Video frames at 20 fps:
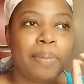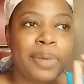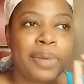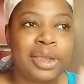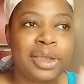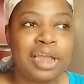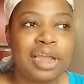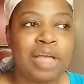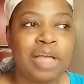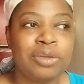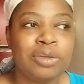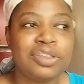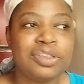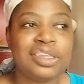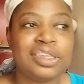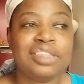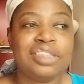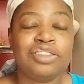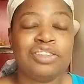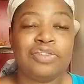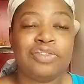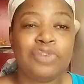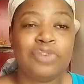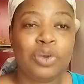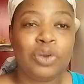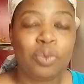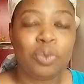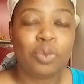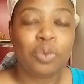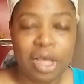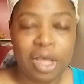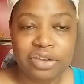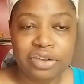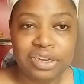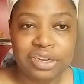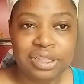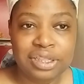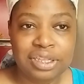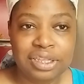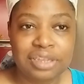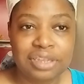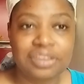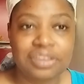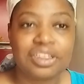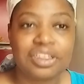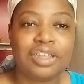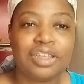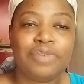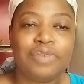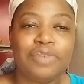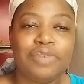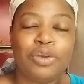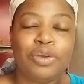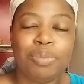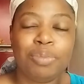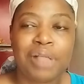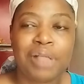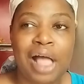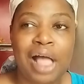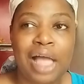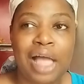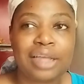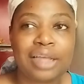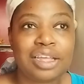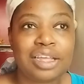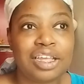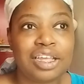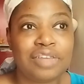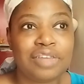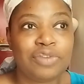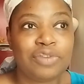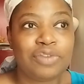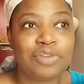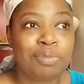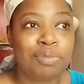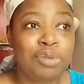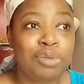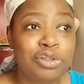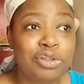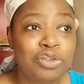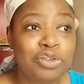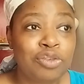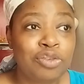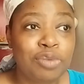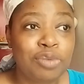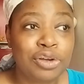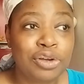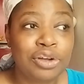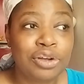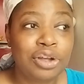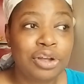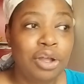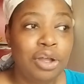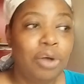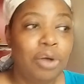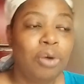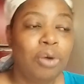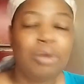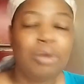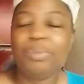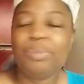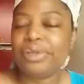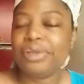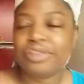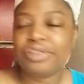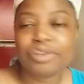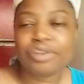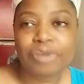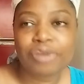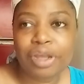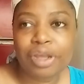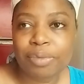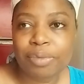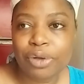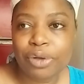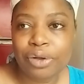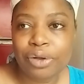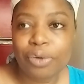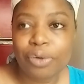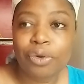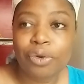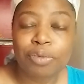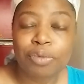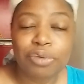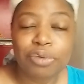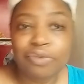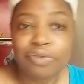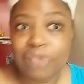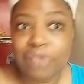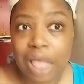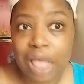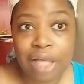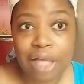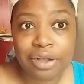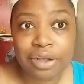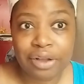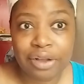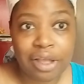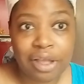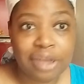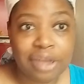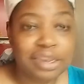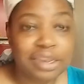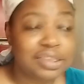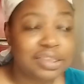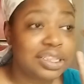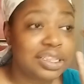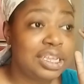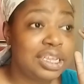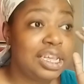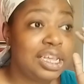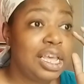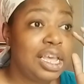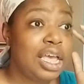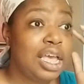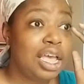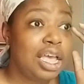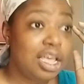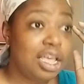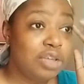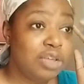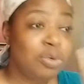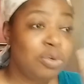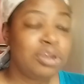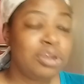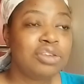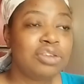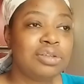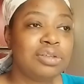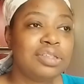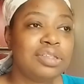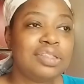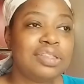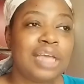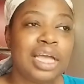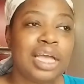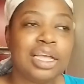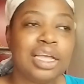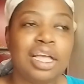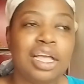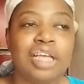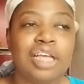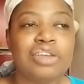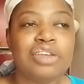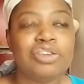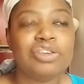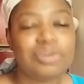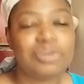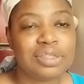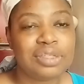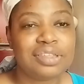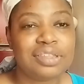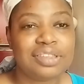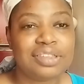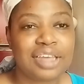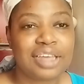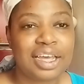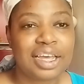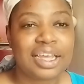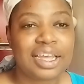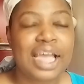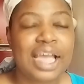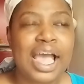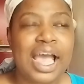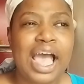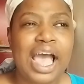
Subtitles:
But I will say this, if you're watching this, if you're black, if you're a booktuber or bookstagrammer or book vlogger, honestly, and you want to do this tag, do this tag.